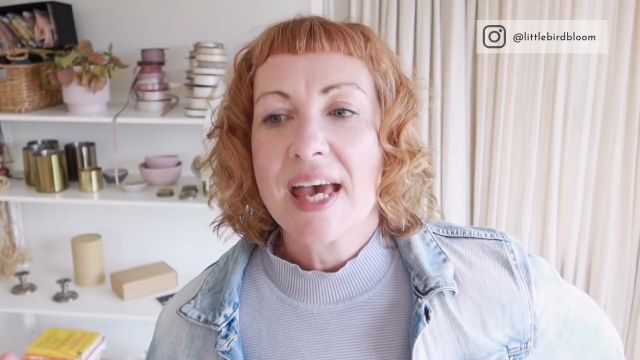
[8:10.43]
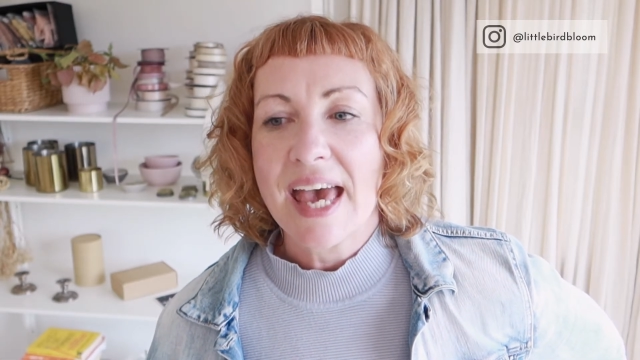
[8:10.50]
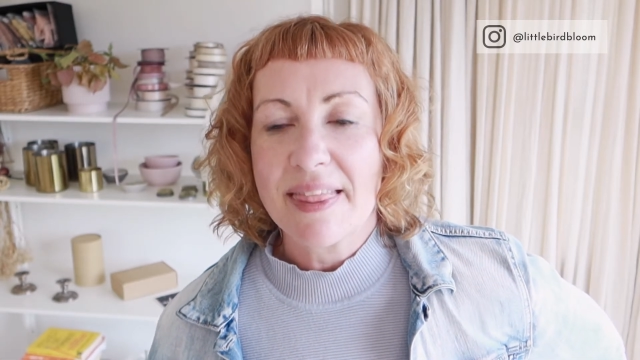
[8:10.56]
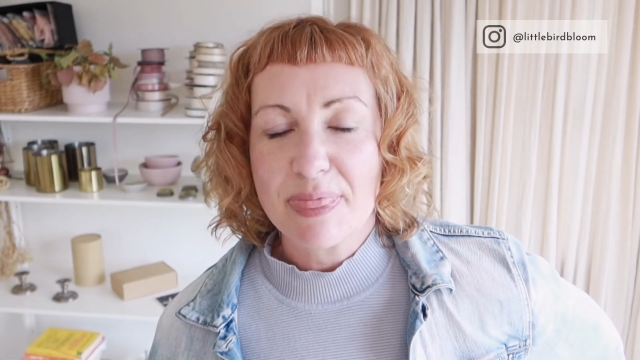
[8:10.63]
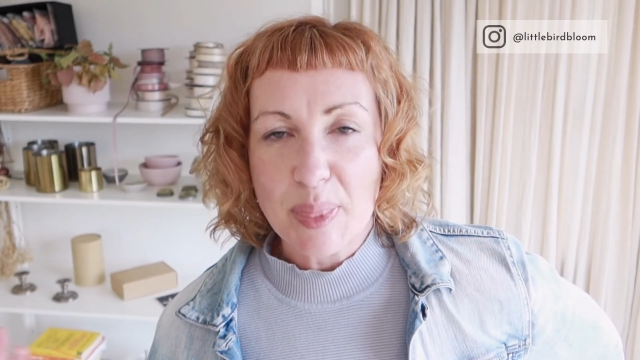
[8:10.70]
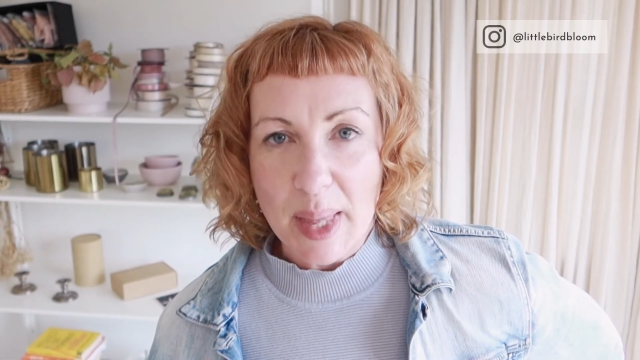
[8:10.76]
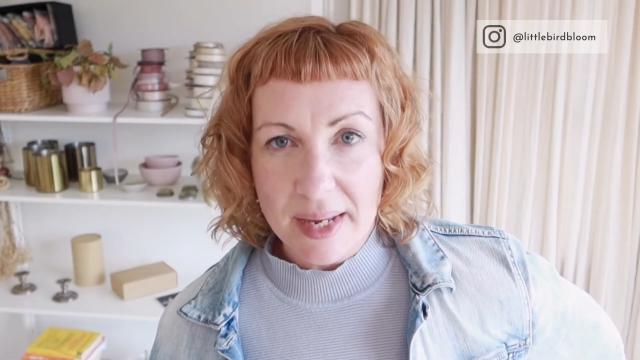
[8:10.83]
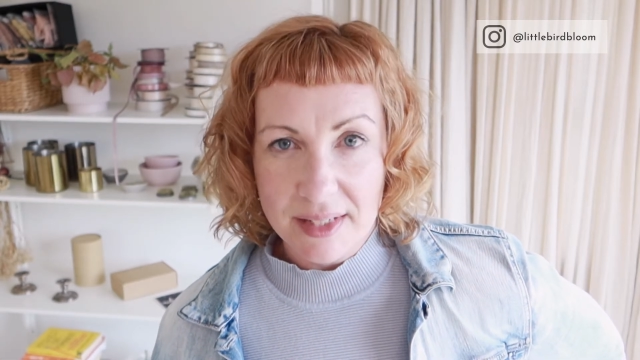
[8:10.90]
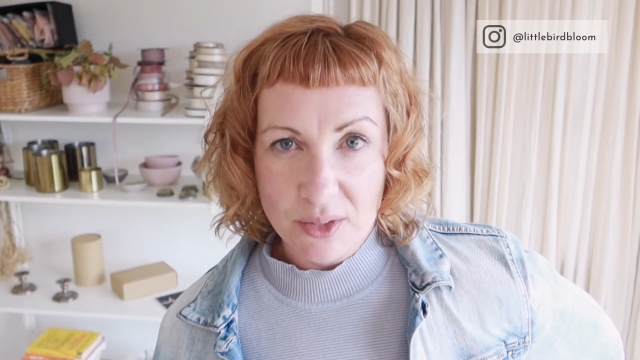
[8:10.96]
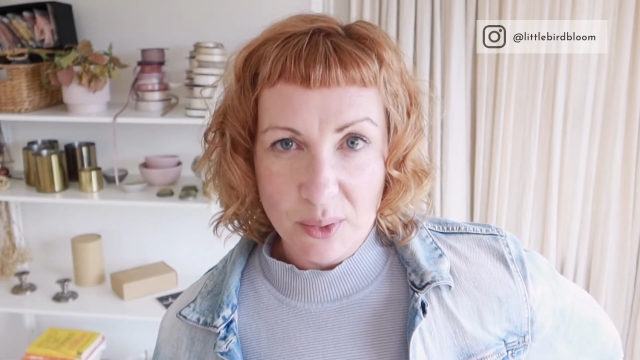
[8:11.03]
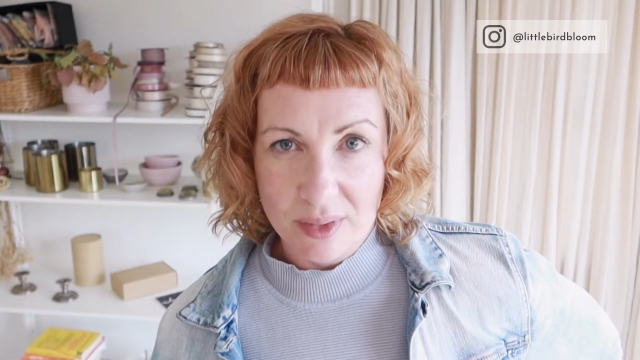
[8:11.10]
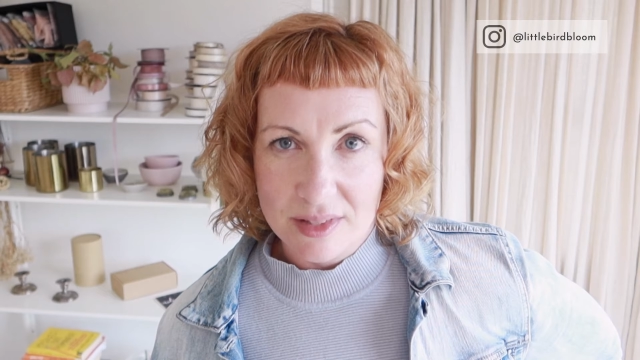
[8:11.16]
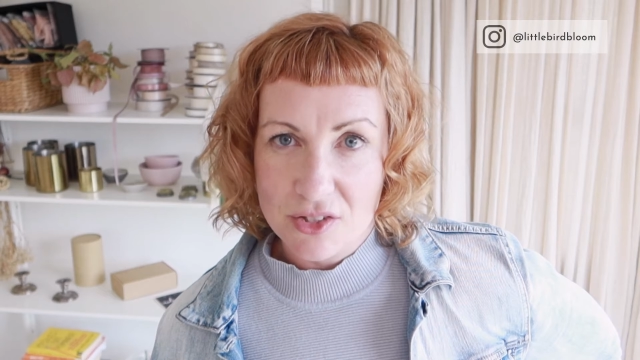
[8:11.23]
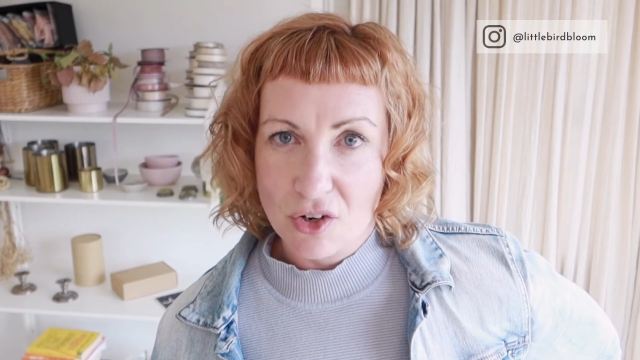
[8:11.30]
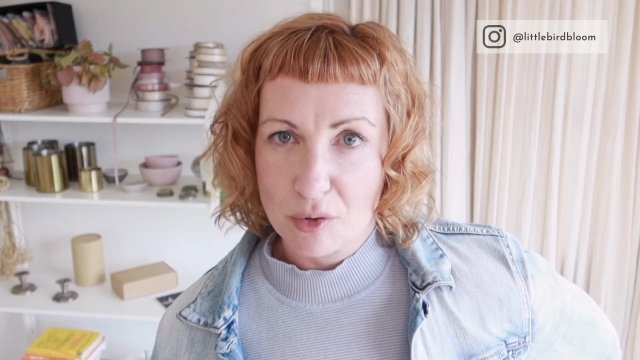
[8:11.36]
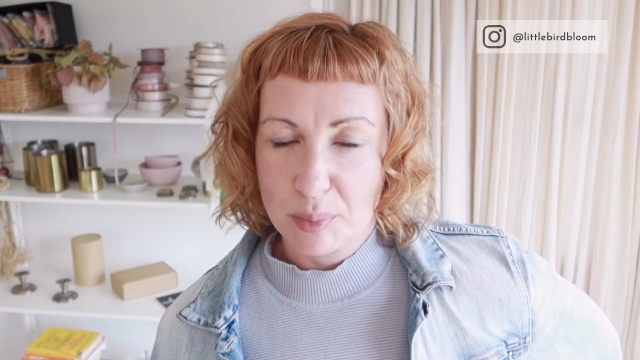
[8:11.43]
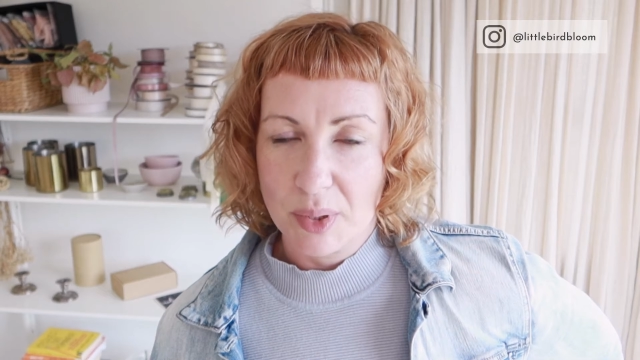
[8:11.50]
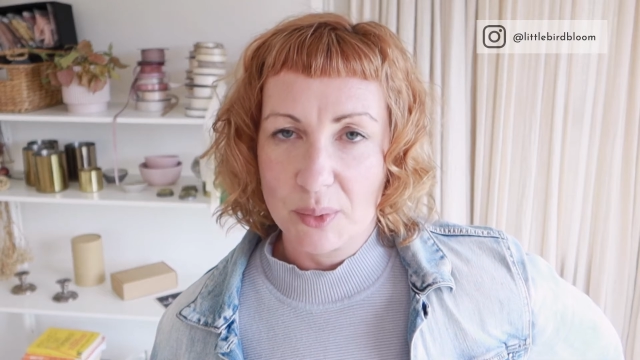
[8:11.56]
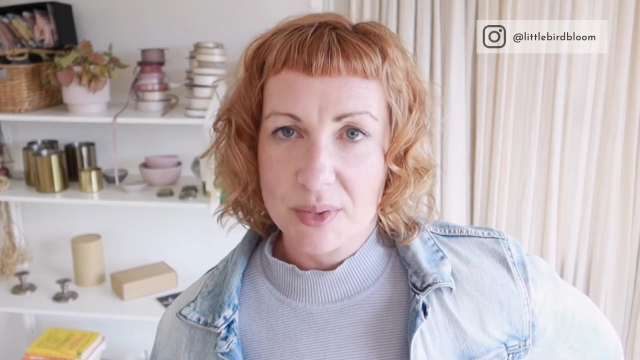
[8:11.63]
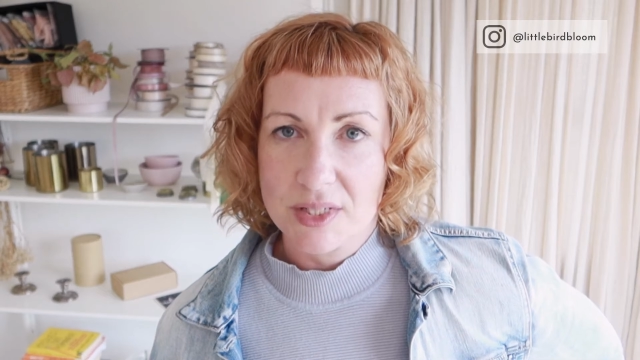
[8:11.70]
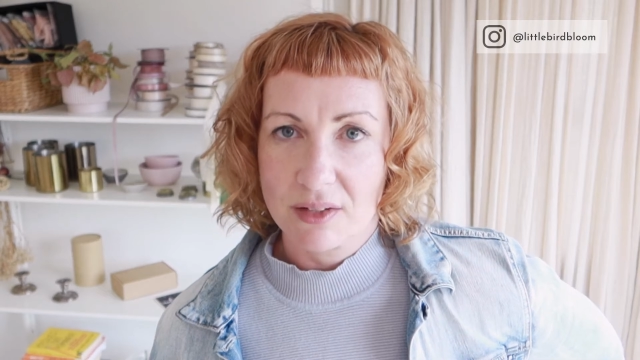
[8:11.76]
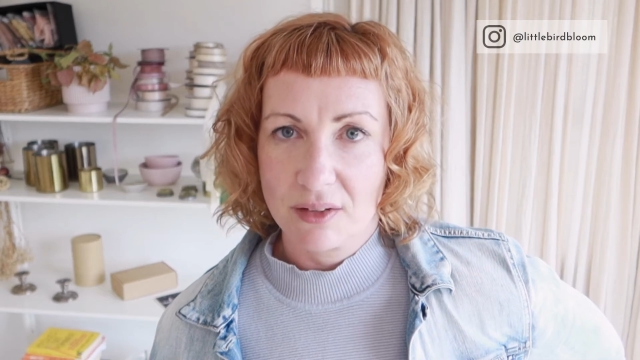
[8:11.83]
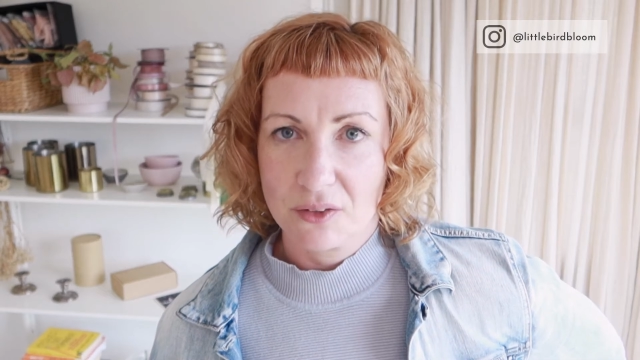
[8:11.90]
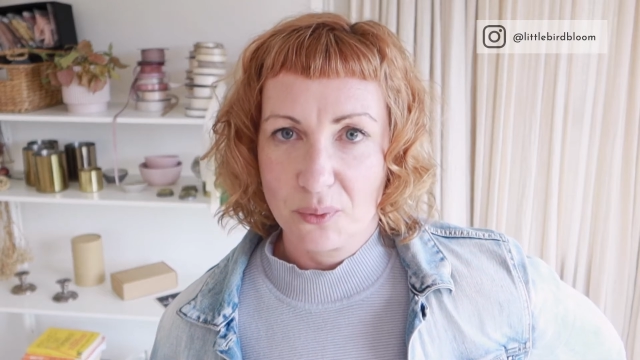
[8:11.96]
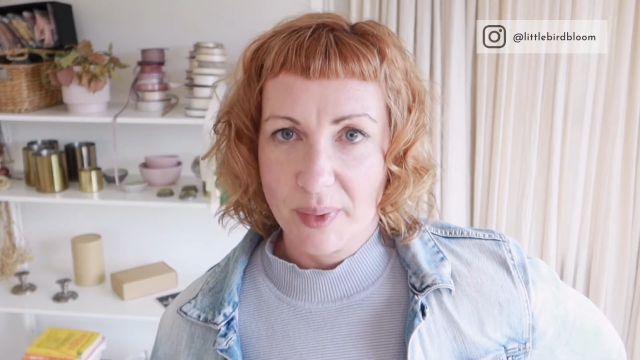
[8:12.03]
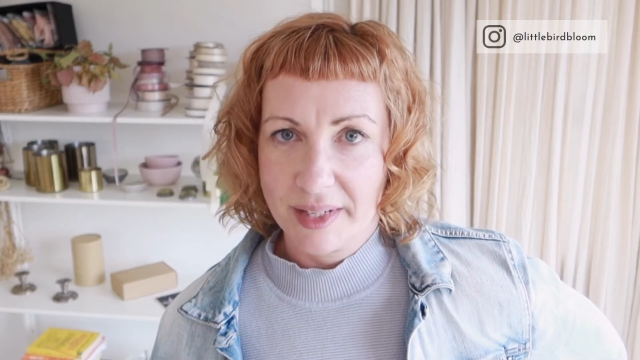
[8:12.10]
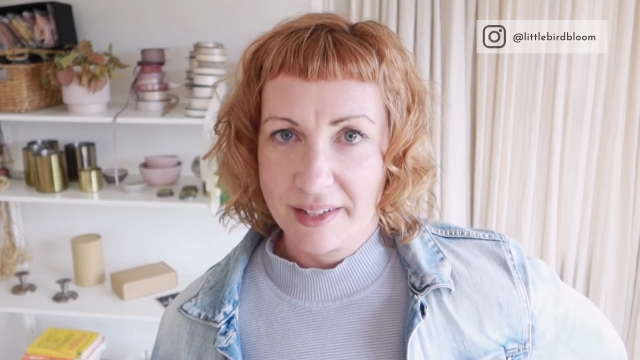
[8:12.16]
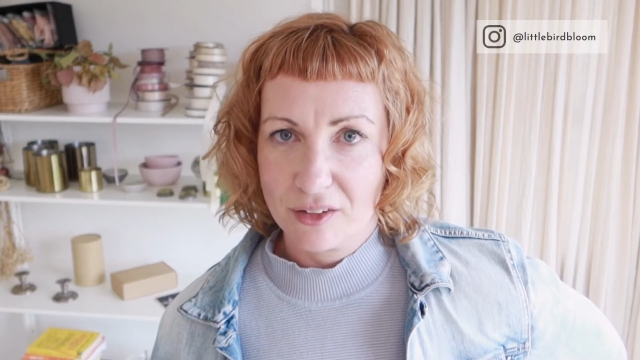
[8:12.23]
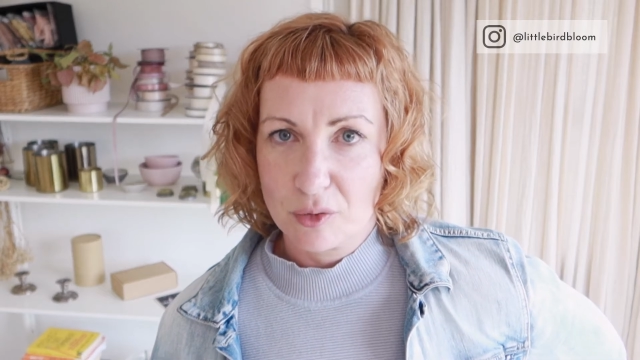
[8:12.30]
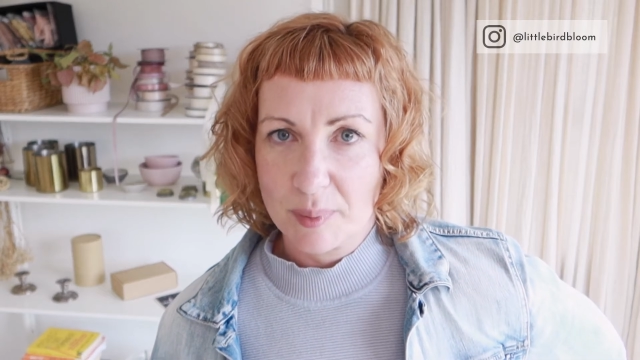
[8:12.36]
and then you can start posting on a
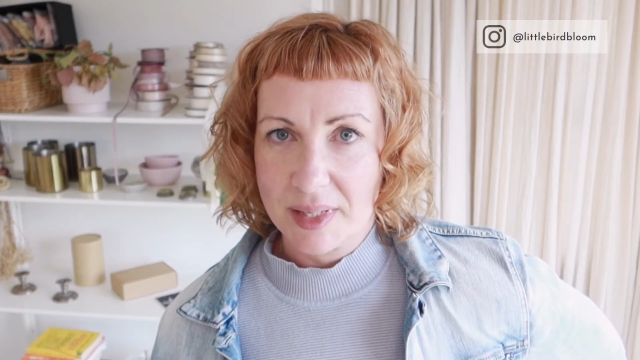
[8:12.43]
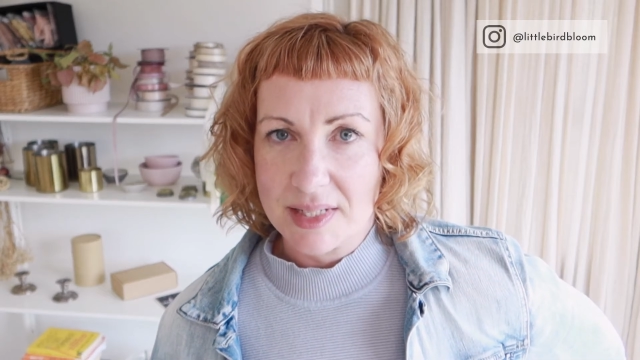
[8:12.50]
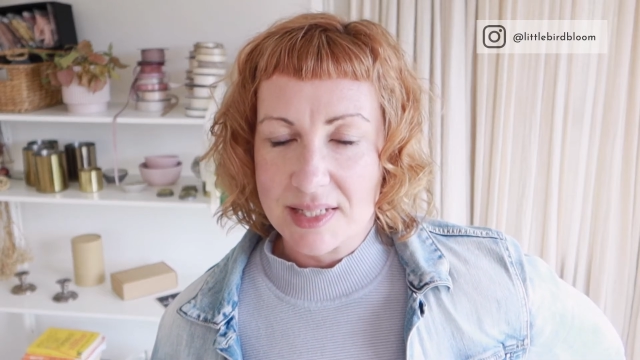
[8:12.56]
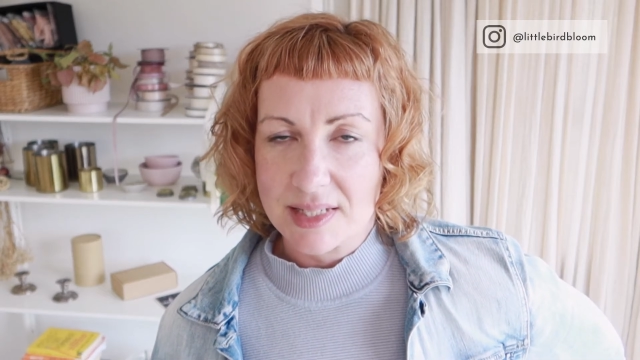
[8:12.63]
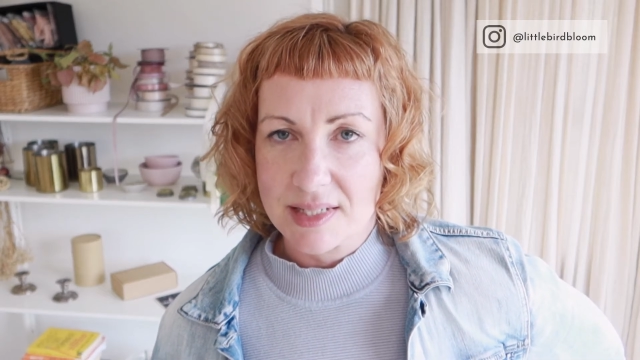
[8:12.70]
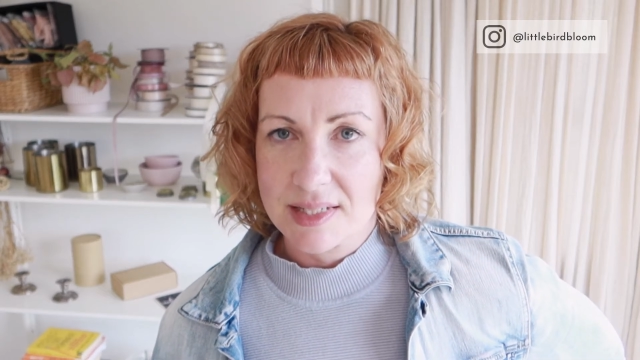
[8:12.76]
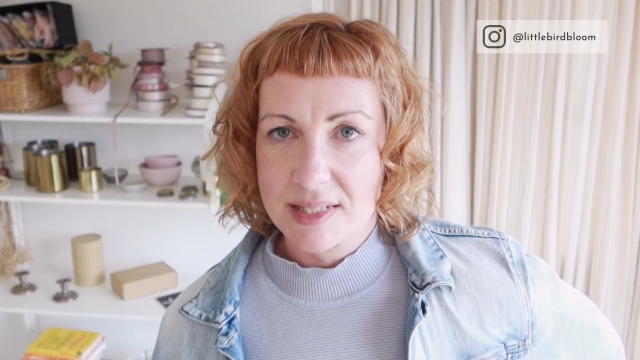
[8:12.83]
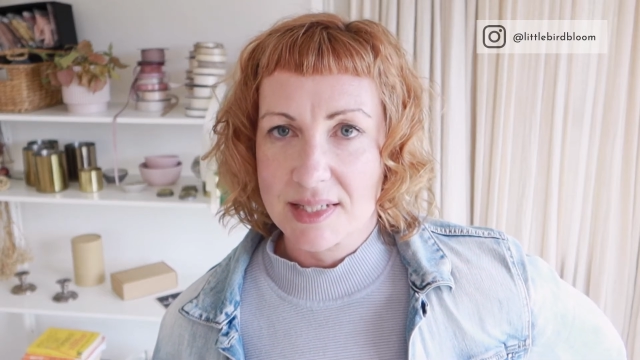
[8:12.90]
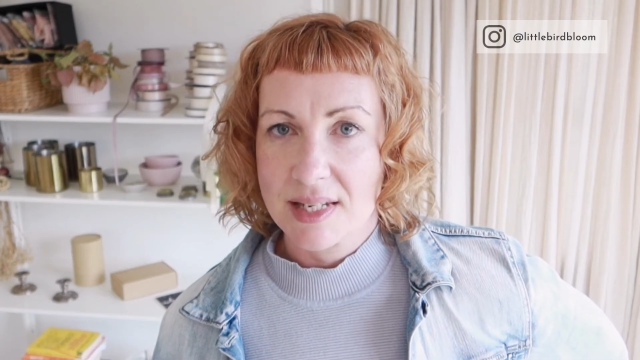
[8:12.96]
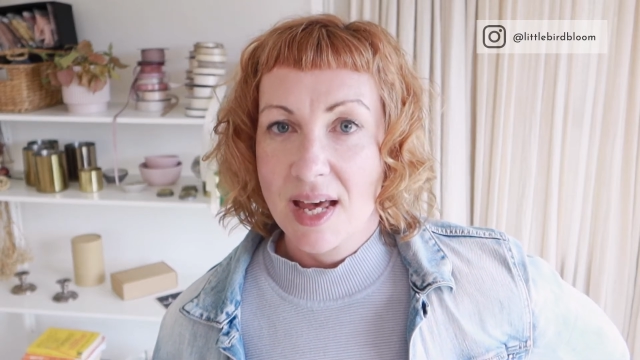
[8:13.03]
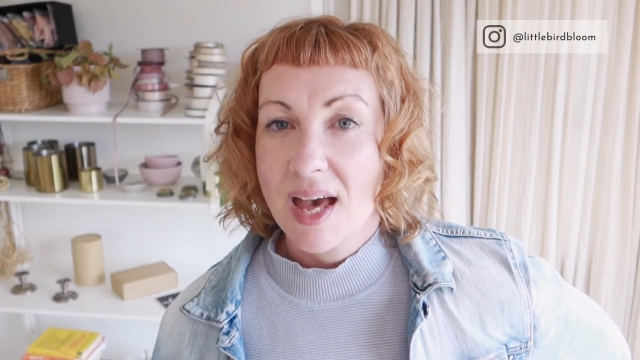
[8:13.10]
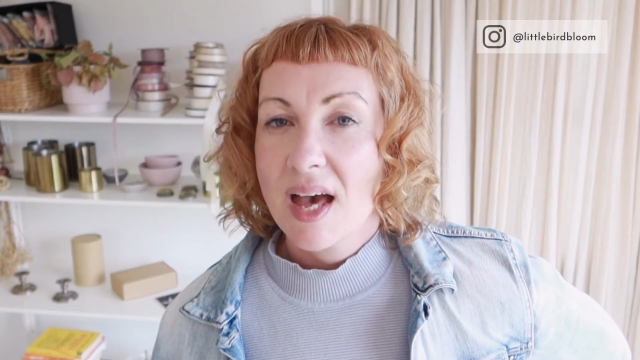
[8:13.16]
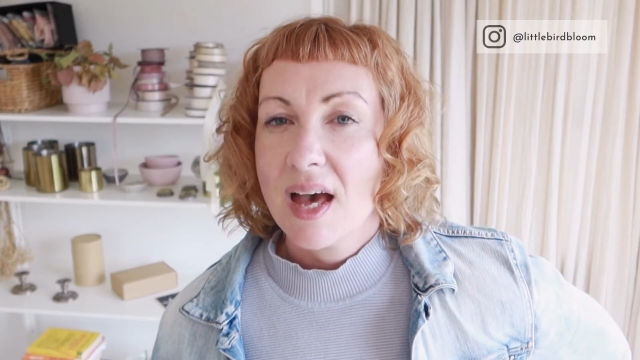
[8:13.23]
regular basis.